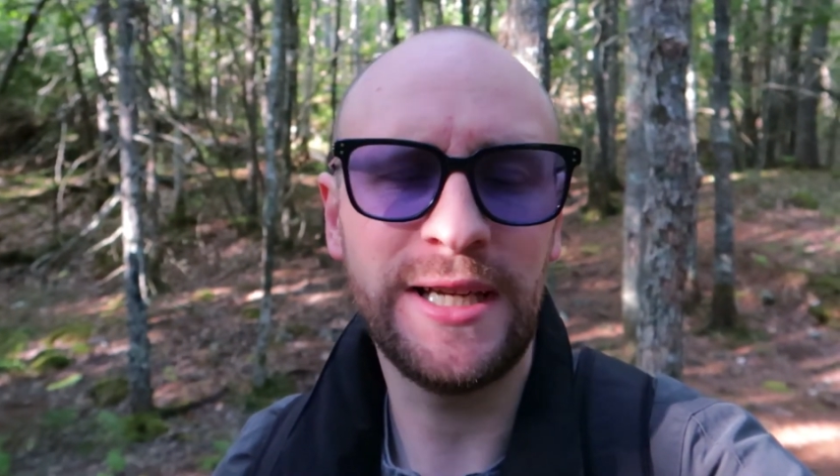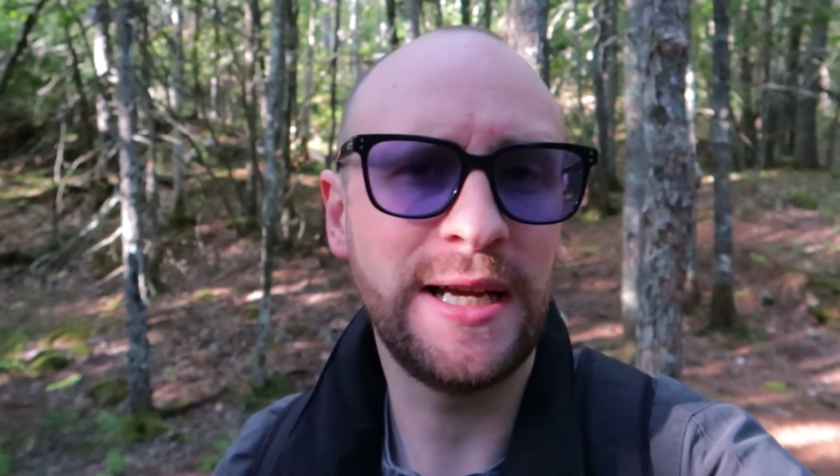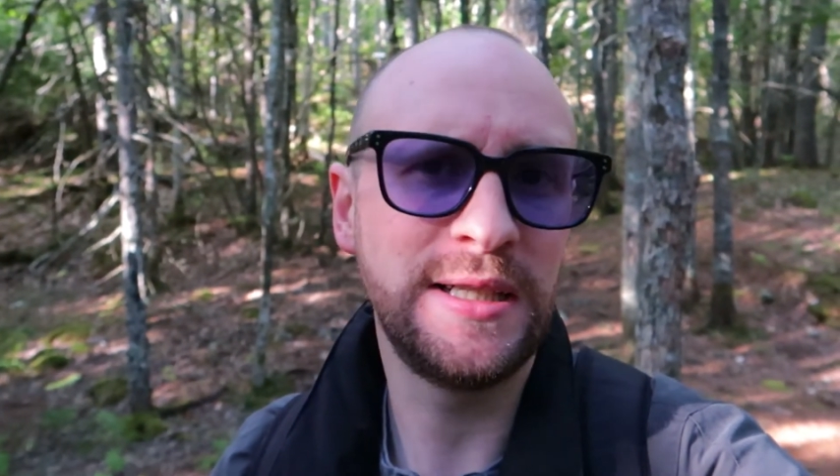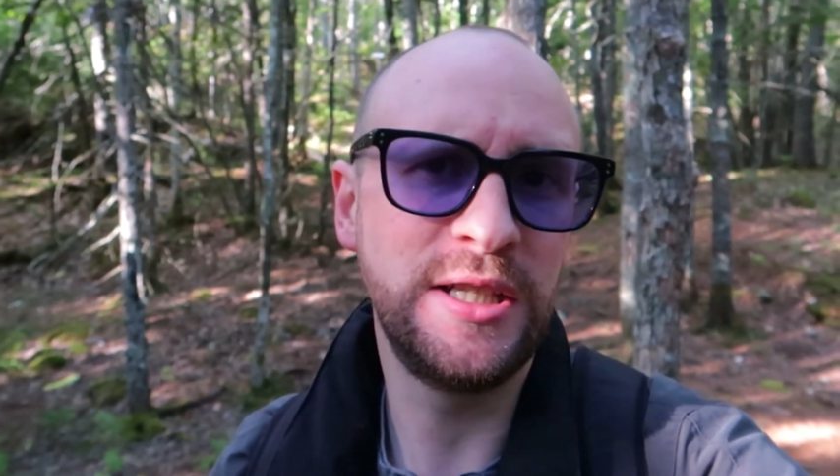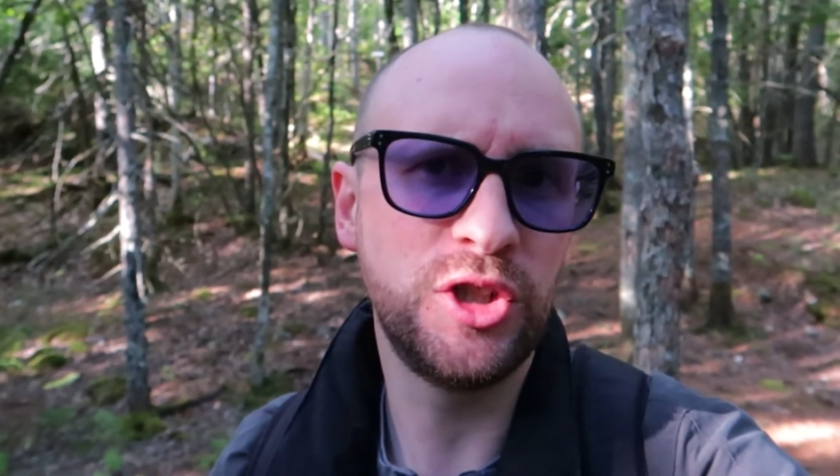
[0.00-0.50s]

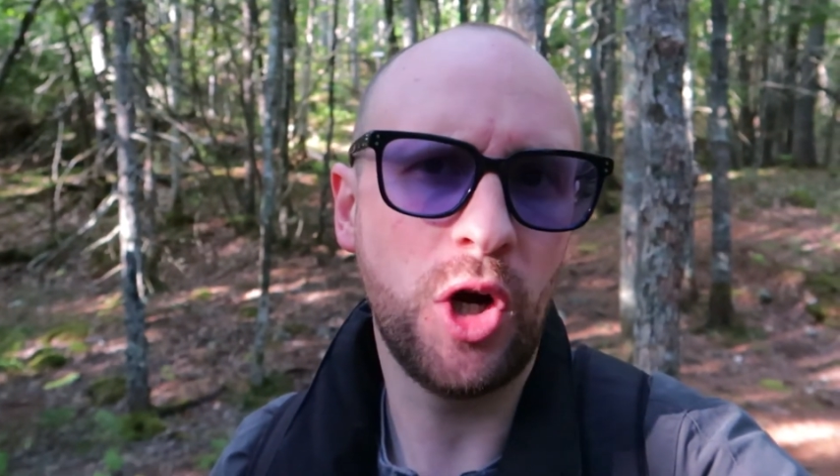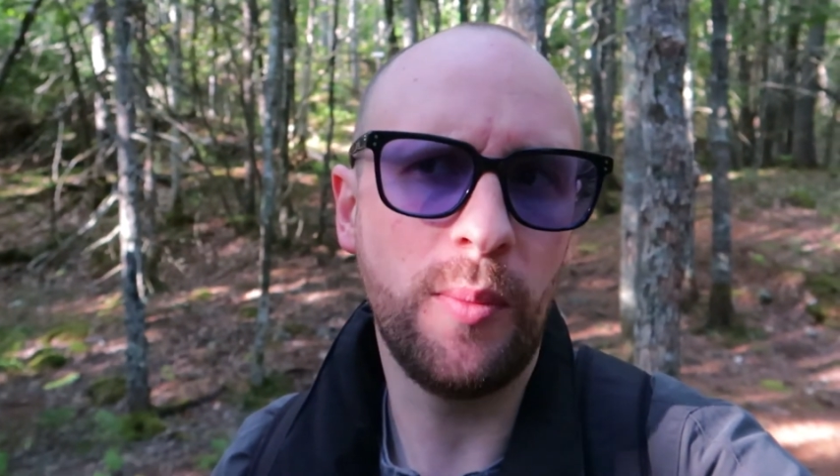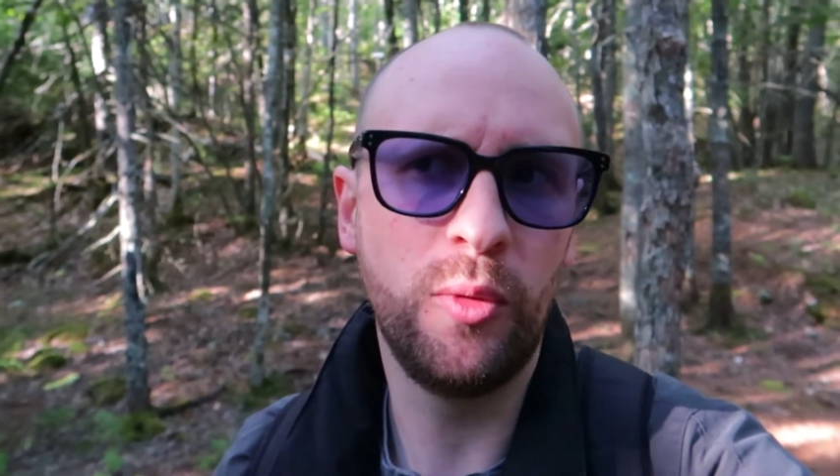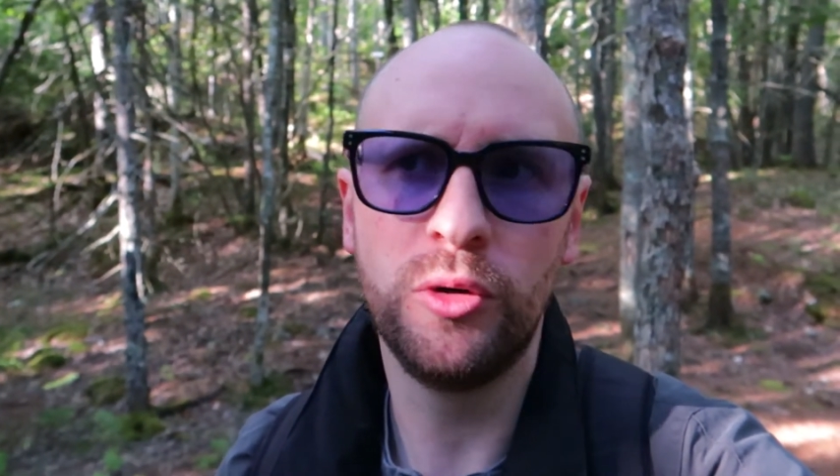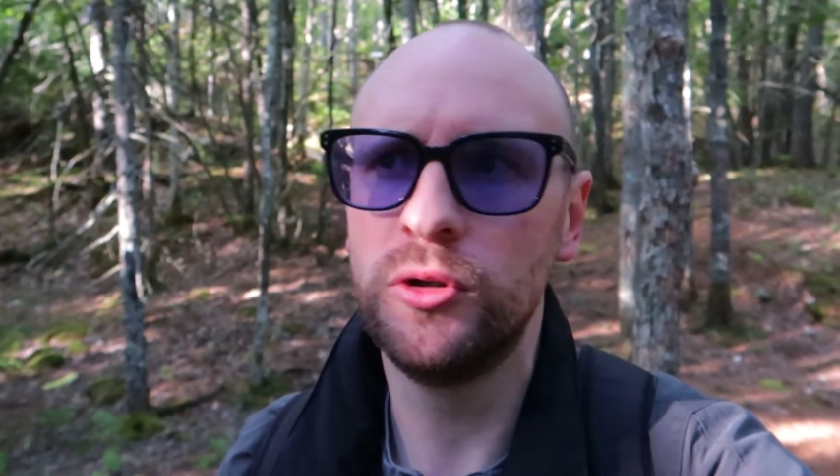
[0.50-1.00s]
technically
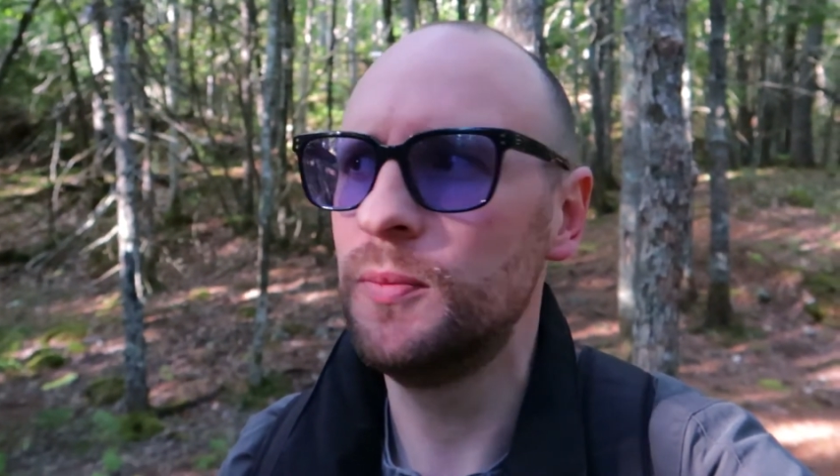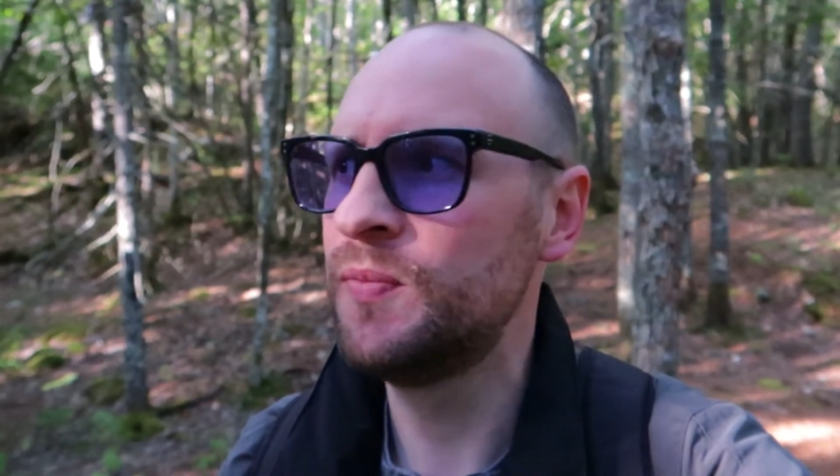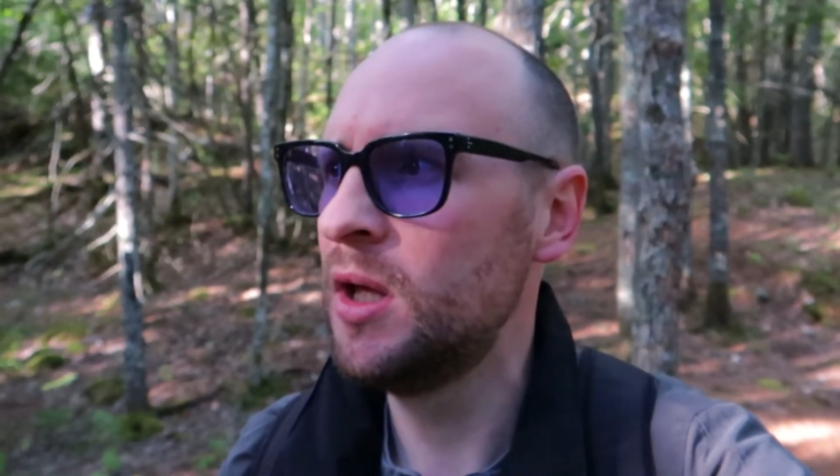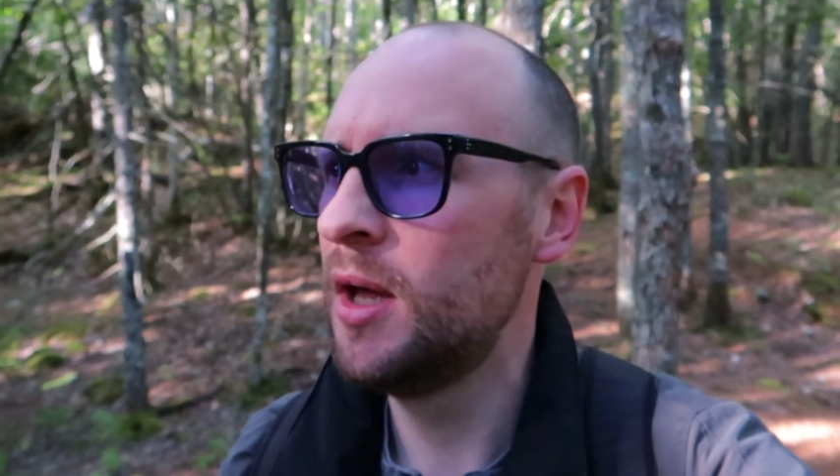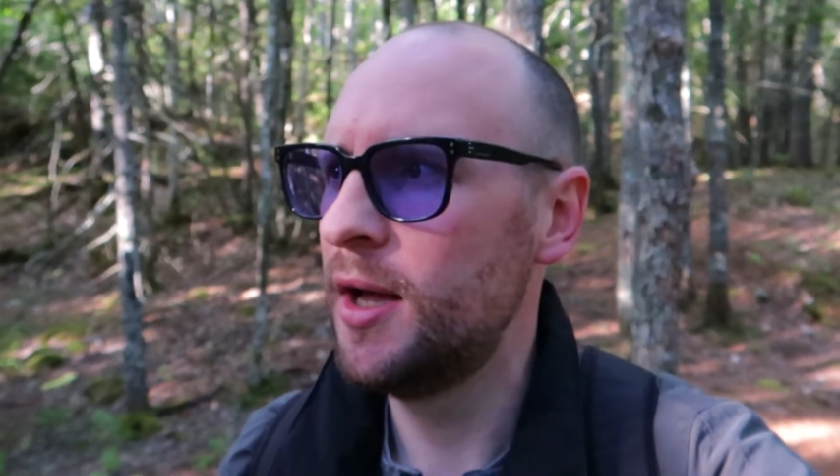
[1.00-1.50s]
shot, more,
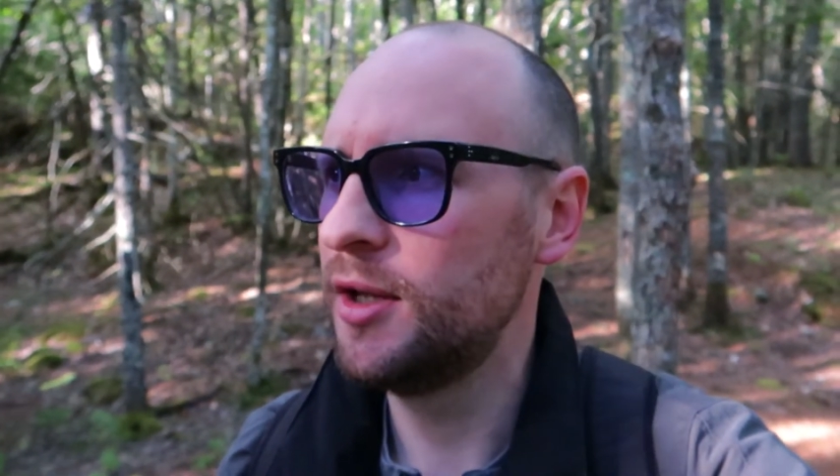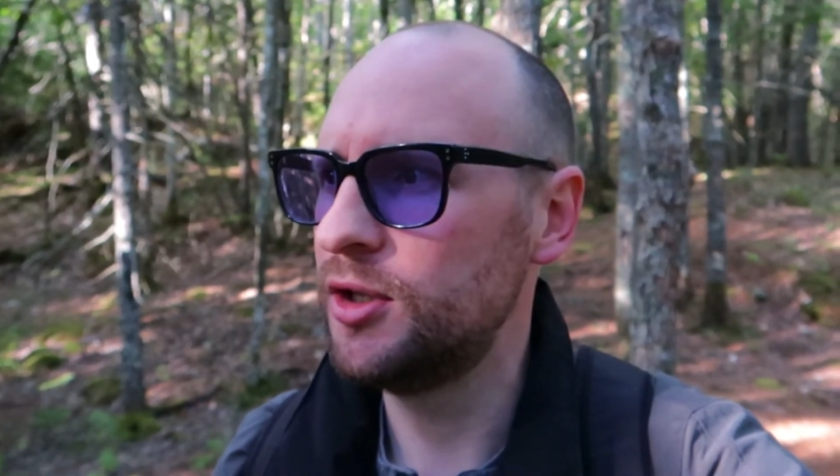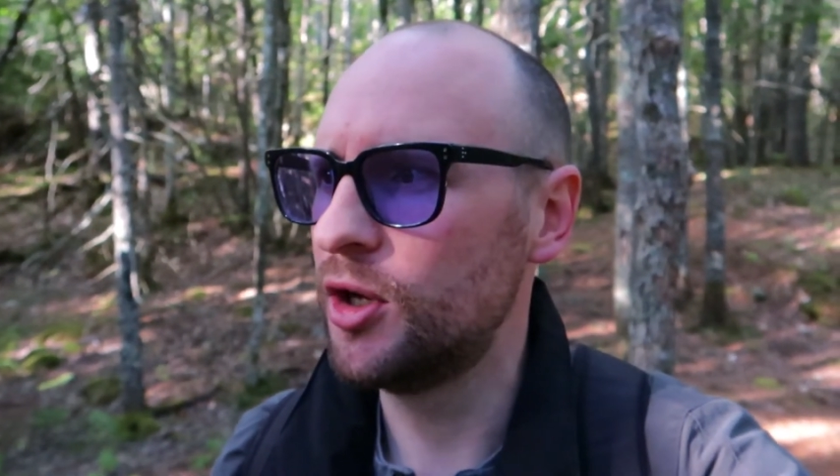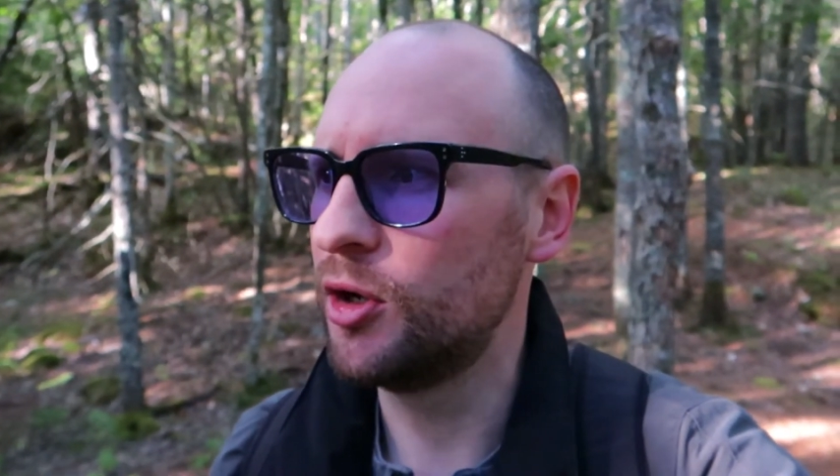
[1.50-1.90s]
you